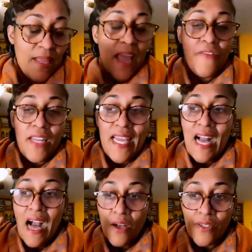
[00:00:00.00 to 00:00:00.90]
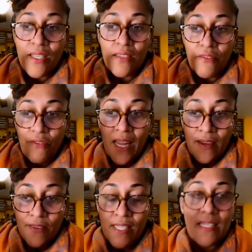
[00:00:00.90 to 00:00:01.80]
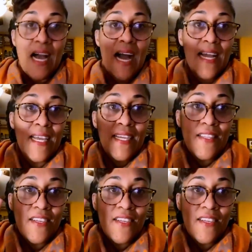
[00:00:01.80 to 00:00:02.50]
Like a house doesn't fall out of the sky.